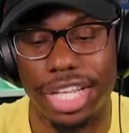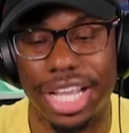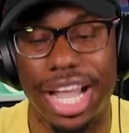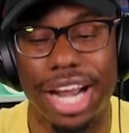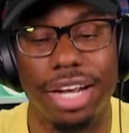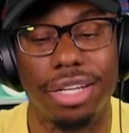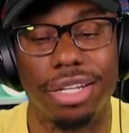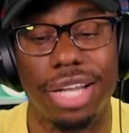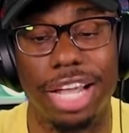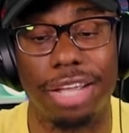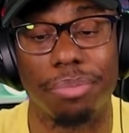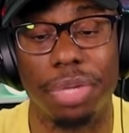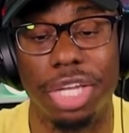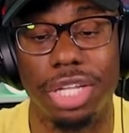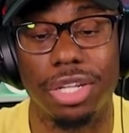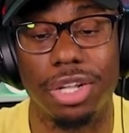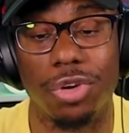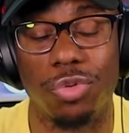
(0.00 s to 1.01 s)
It kind of look like
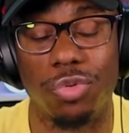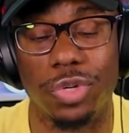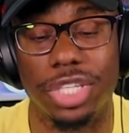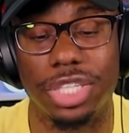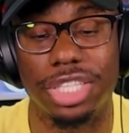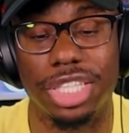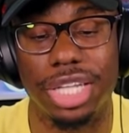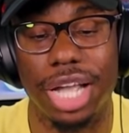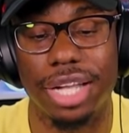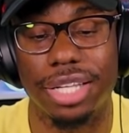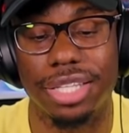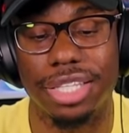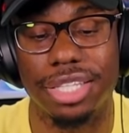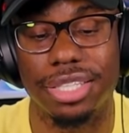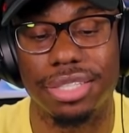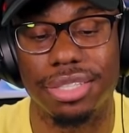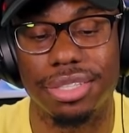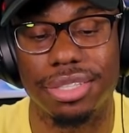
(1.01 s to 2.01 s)
meatloaf with
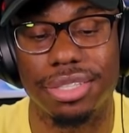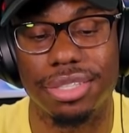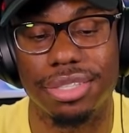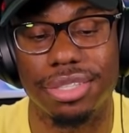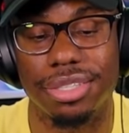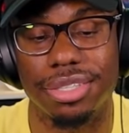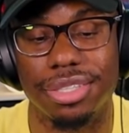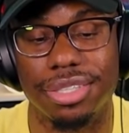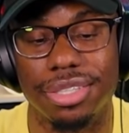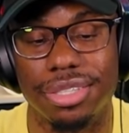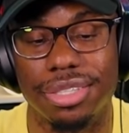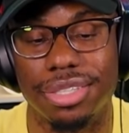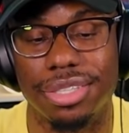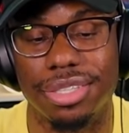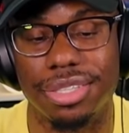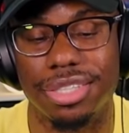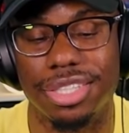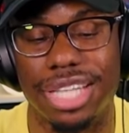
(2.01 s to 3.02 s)
chocolate
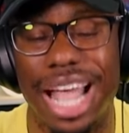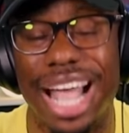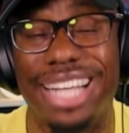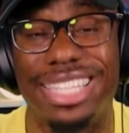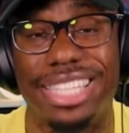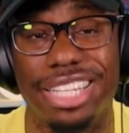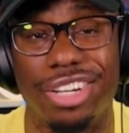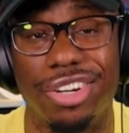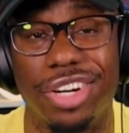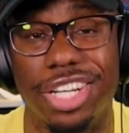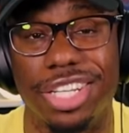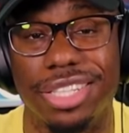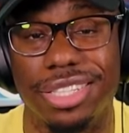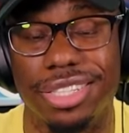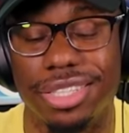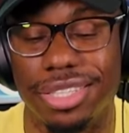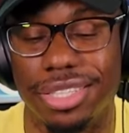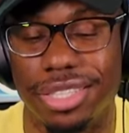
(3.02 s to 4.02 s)
icing on it.